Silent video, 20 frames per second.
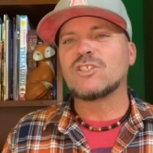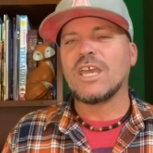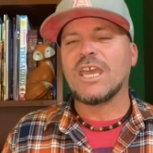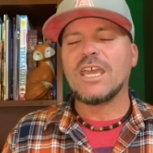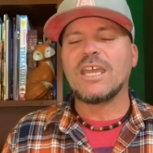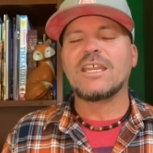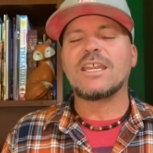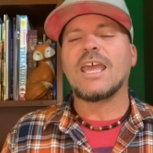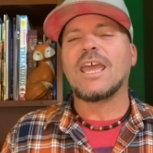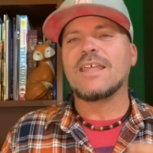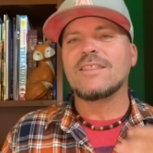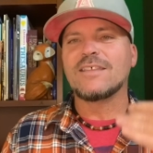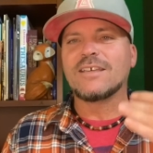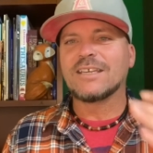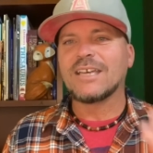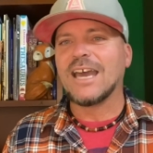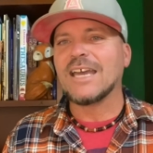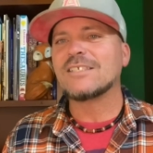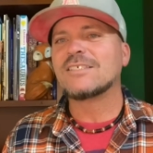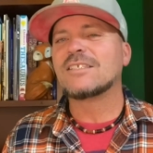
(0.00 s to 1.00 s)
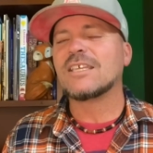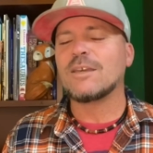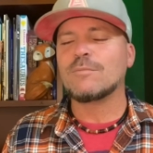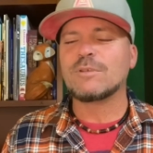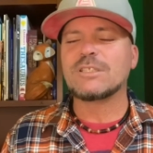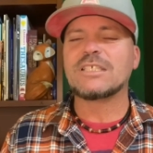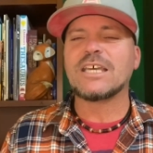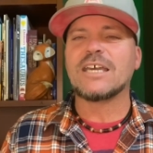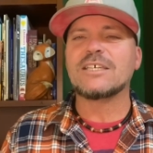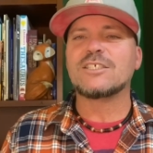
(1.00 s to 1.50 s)
saying, and the guy's
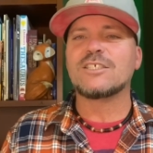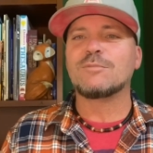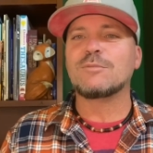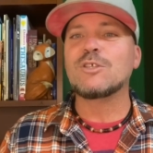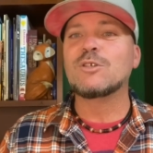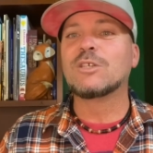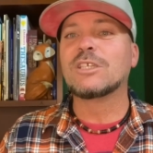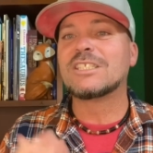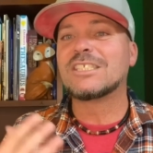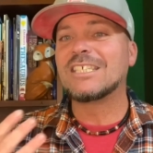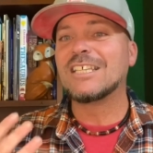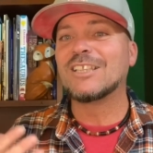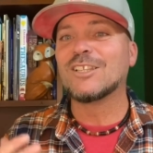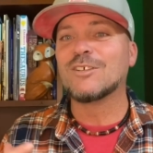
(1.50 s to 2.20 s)
hypnotizing him. And you can see